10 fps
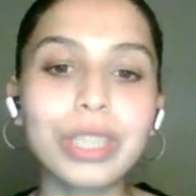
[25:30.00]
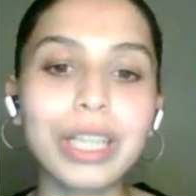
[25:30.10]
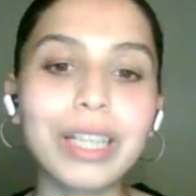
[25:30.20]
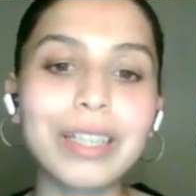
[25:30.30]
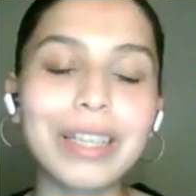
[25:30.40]

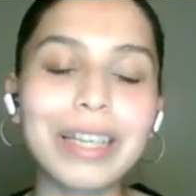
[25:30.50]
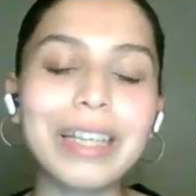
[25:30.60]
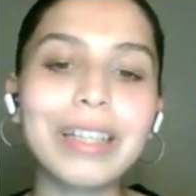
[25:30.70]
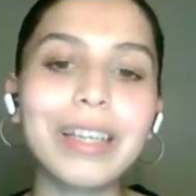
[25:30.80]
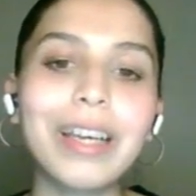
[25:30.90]
taken
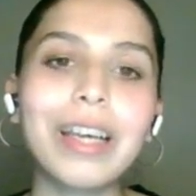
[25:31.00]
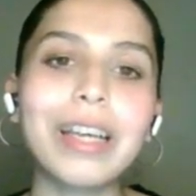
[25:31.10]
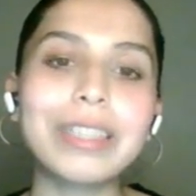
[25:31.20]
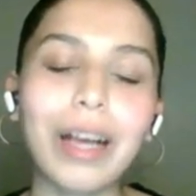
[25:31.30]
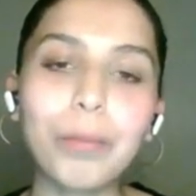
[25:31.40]
in
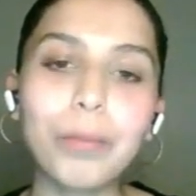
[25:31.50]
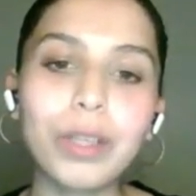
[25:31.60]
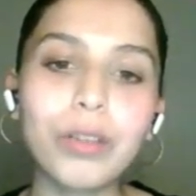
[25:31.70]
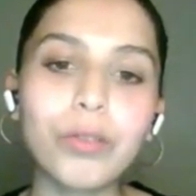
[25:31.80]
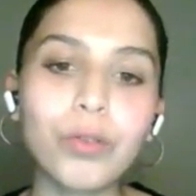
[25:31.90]

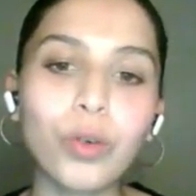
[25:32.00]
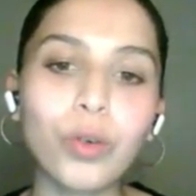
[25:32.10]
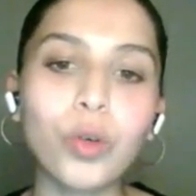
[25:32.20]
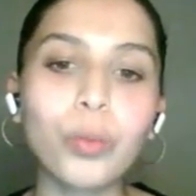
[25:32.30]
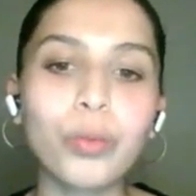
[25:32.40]
tablet
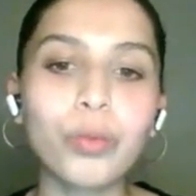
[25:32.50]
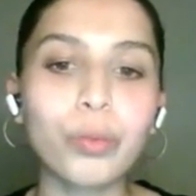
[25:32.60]
form.